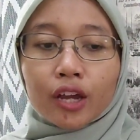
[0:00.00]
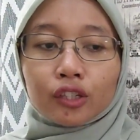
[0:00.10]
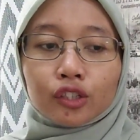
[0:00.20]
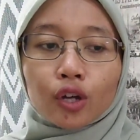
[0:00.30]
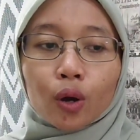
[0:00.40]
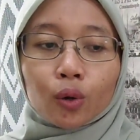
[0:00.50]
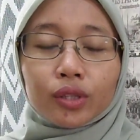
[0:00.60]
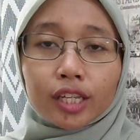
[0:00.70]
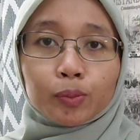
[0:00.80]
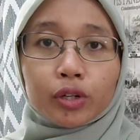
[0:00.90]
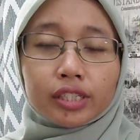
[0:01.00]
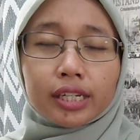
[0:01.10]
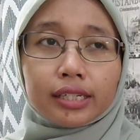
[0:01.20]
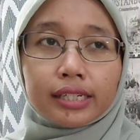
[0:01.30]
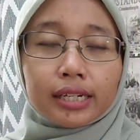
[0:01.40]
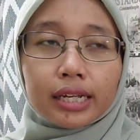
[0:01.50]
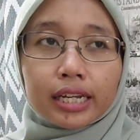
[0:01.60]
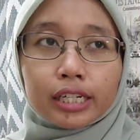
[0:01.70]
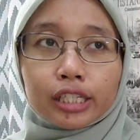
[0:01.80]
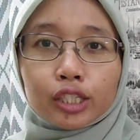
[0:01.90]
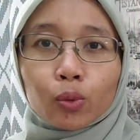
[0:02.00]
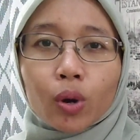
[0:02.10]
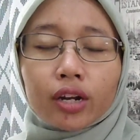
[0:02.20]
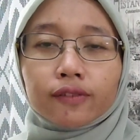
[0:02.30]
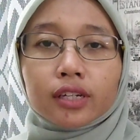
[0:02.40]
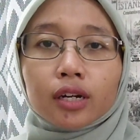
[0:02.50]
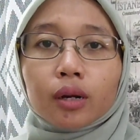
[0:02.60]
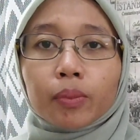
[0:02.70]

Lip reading: so this person is one of the